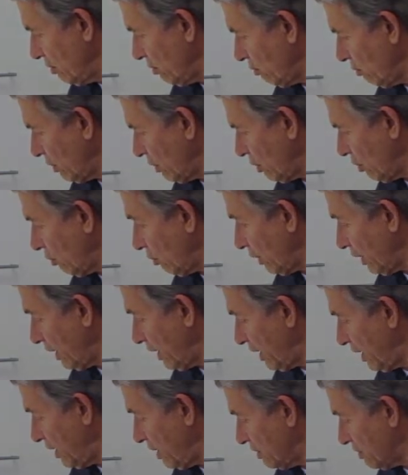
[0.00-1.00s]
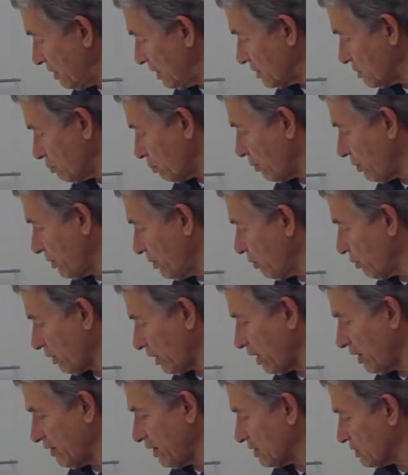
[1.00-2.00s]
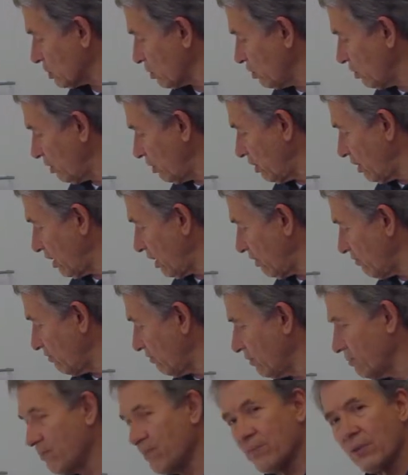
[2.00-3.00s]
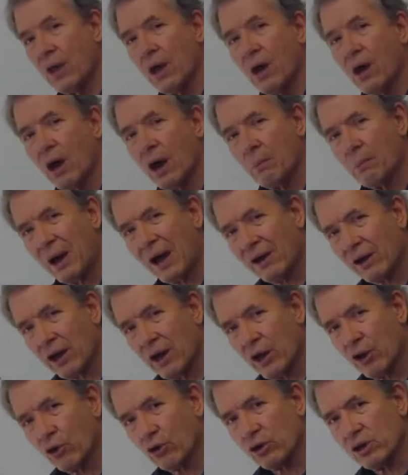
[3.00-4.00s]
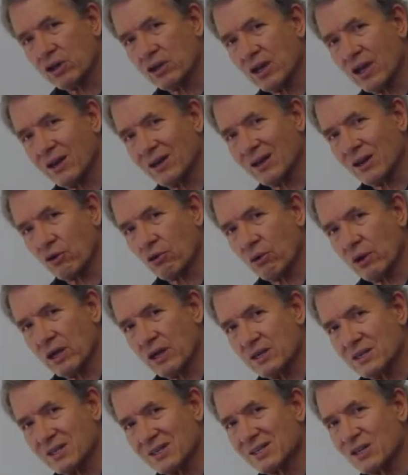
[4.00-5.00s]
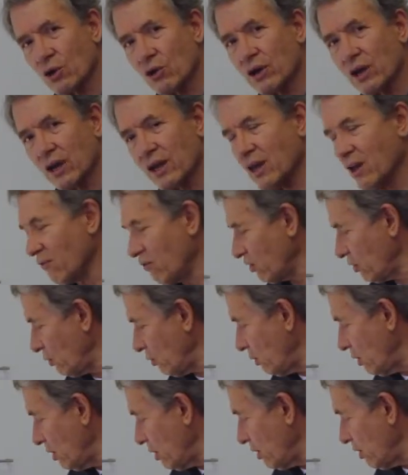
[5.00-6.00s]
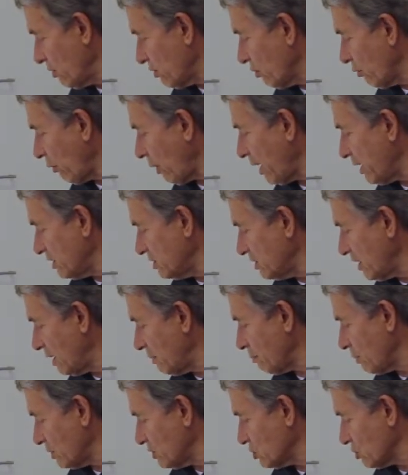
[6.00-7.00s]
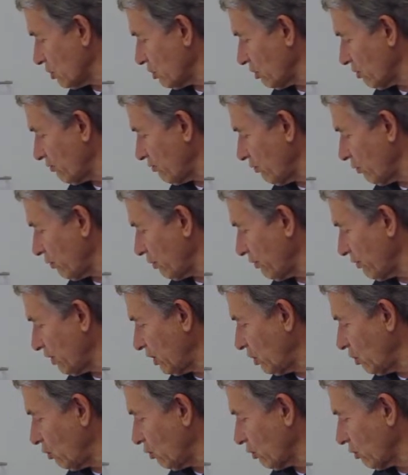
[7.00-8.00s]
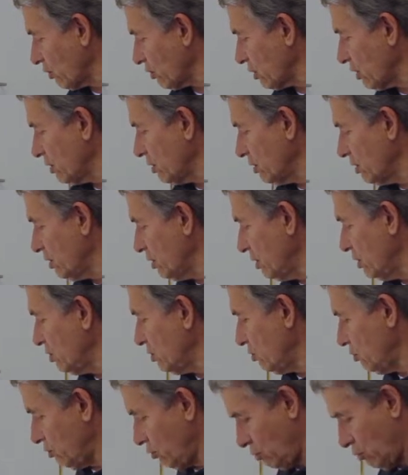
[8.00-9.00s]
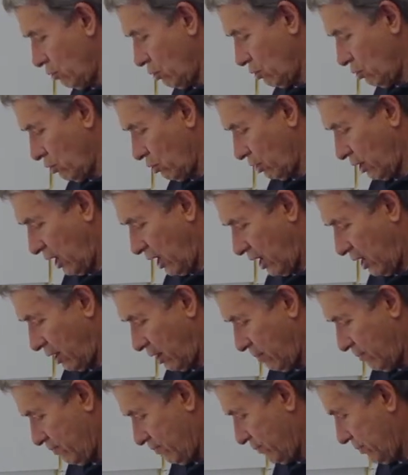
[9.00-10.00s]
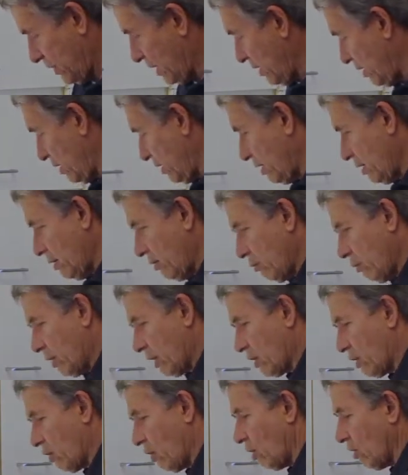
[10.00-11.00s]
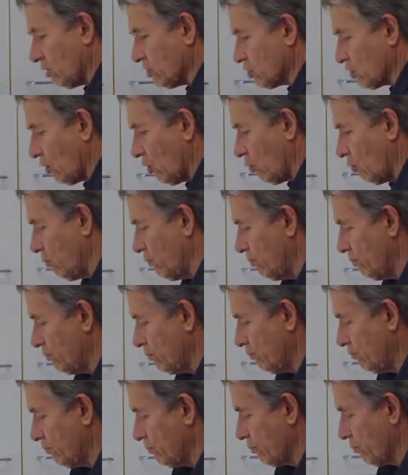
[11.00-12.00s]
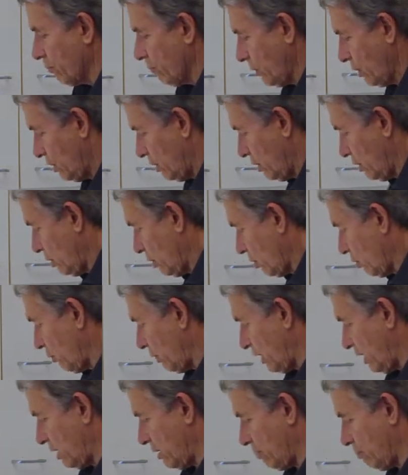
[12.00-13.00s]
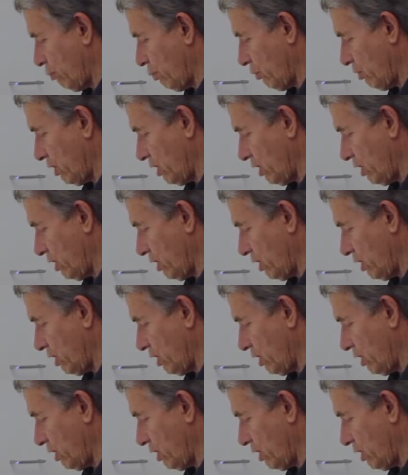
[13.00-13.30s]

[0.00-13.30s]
108. That's pretty okay, that's good enough. About 110 degrees is going to give you the right temperature for the yogurt to cook at. We can also go ahead and put